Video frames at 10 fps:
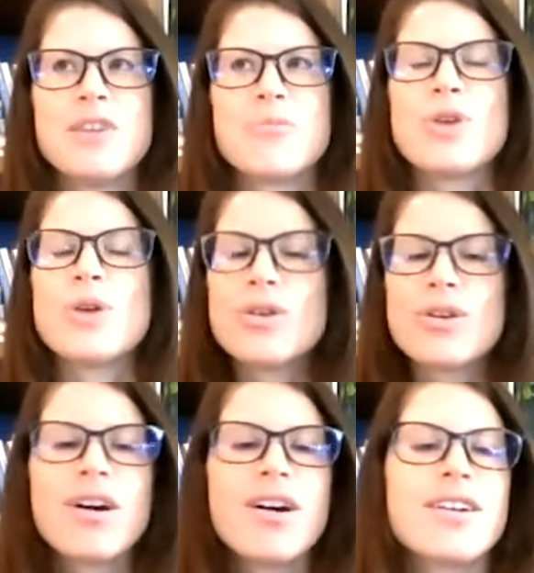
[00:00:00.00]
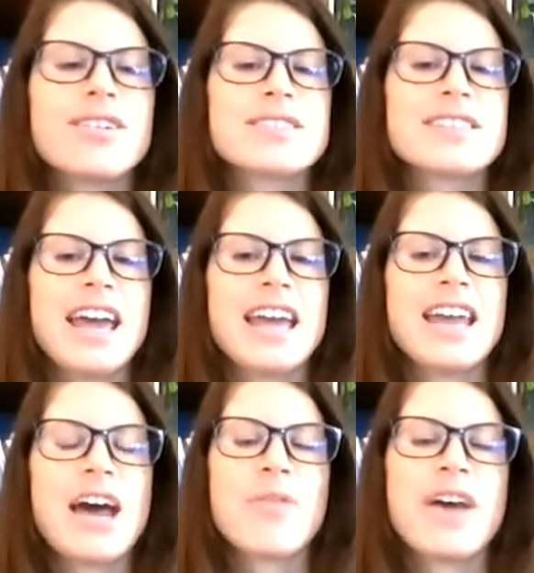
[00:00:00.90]
protocols and
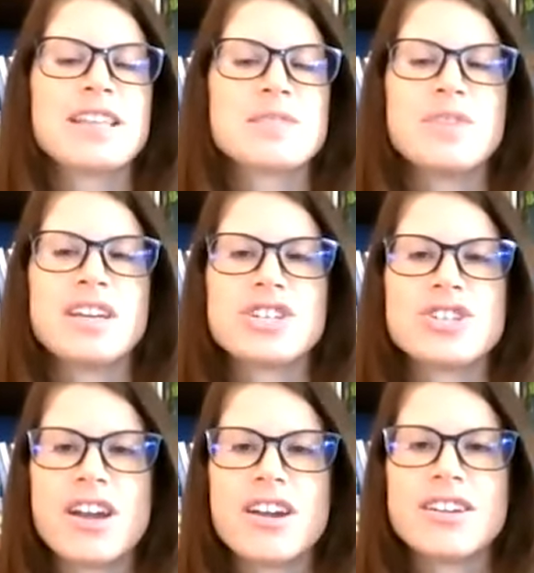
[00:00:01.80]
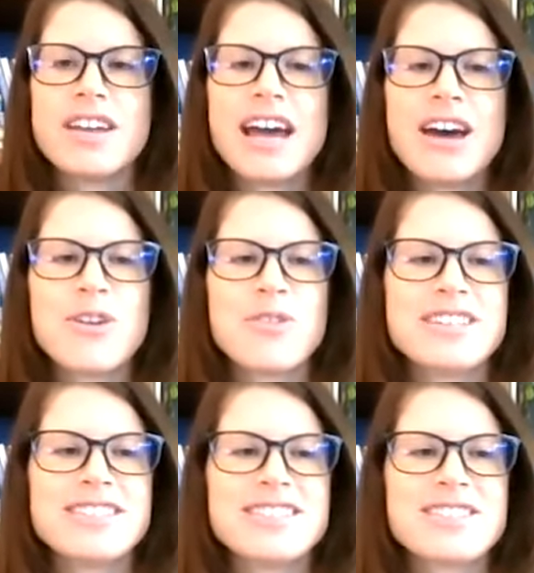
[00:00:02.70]
how that's being shared now.
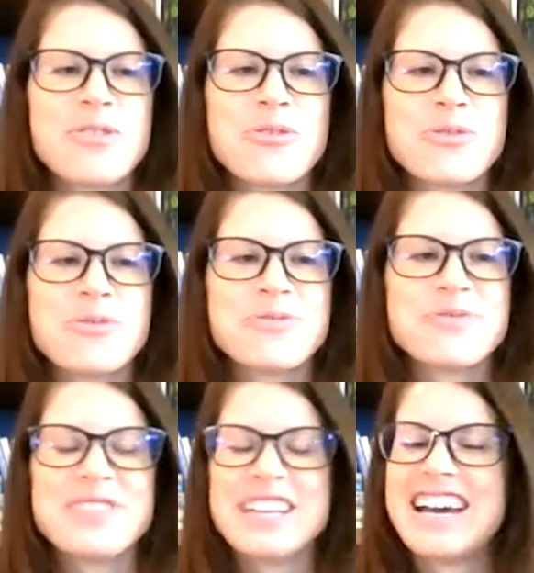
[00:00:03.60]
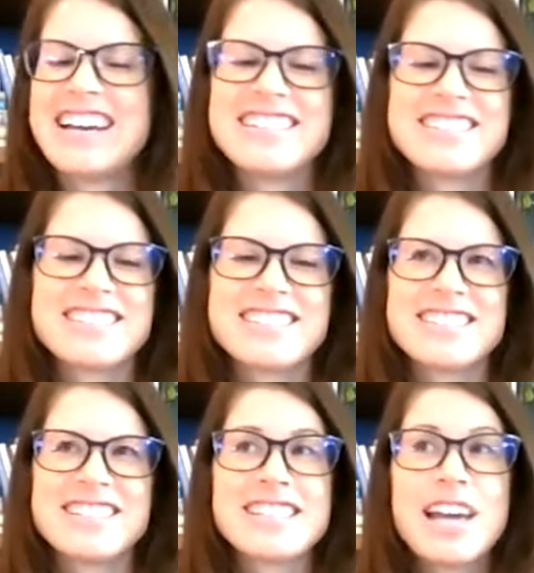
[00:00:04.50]
And so, yeah,
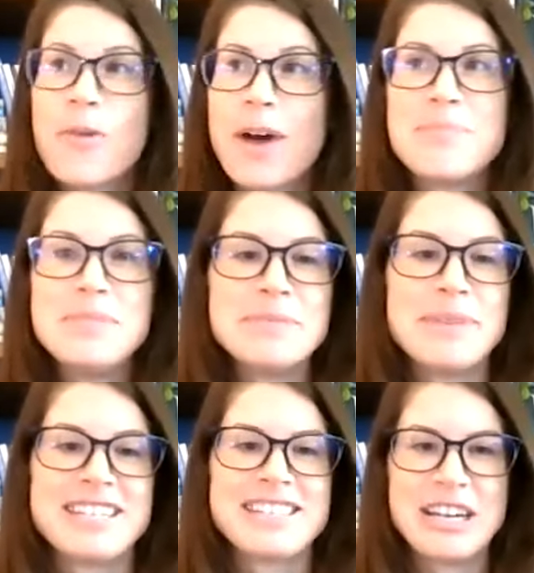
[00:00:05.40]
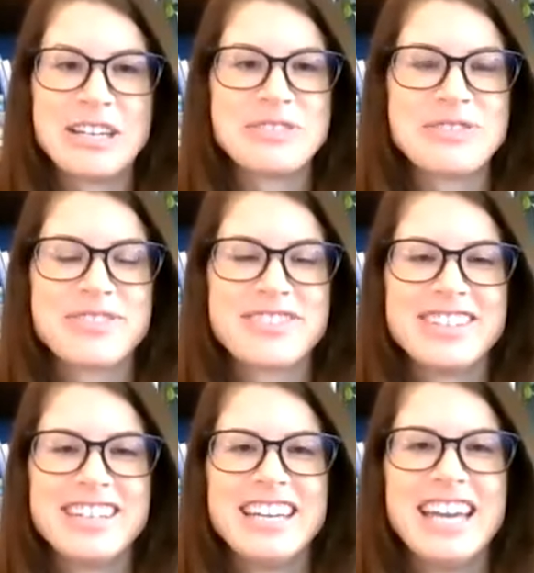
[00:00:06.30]
it's how I meet myself.
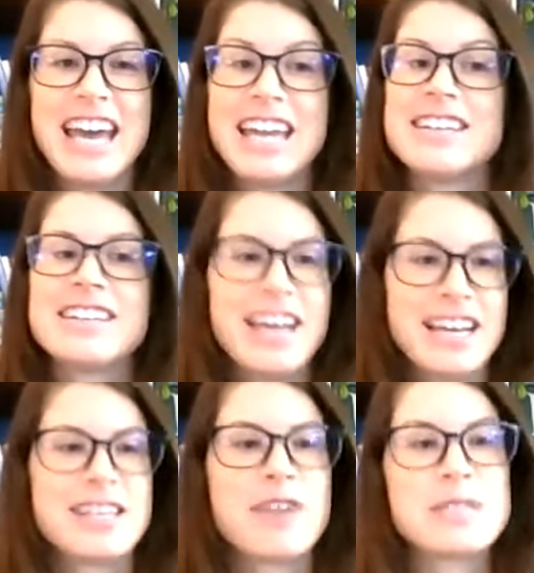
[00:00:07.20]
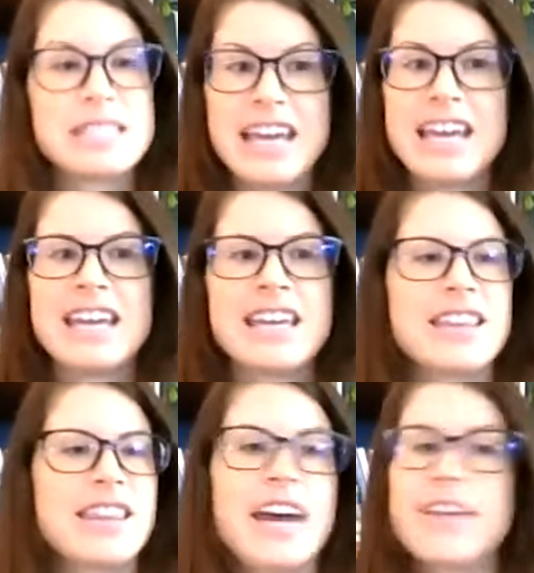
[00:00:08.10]
And as I was saying,
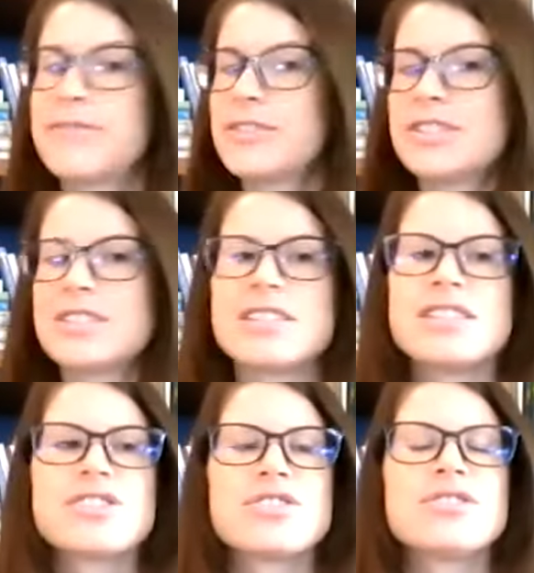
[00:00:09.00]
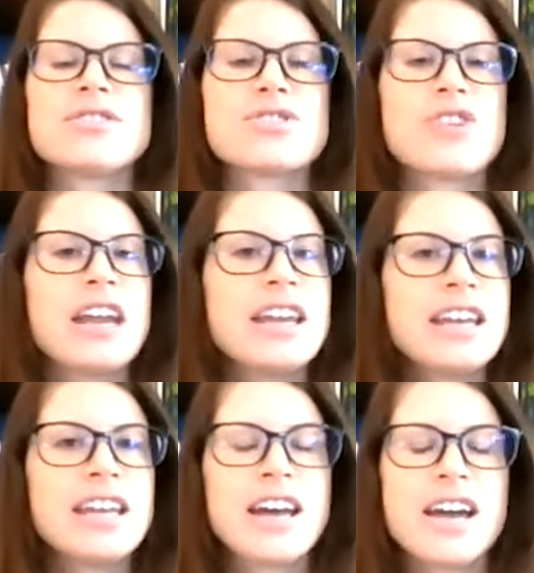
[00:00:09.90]
that first initial
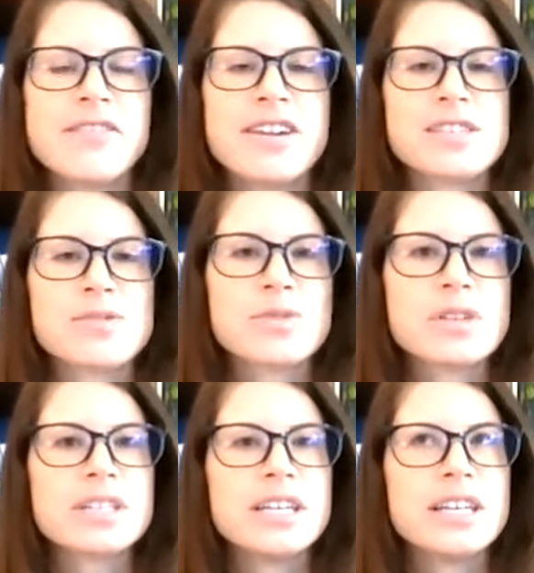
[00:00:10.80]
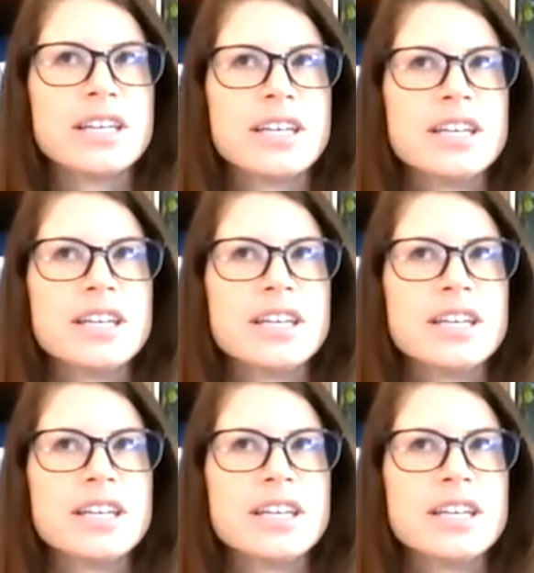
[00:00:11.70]
training in IREST really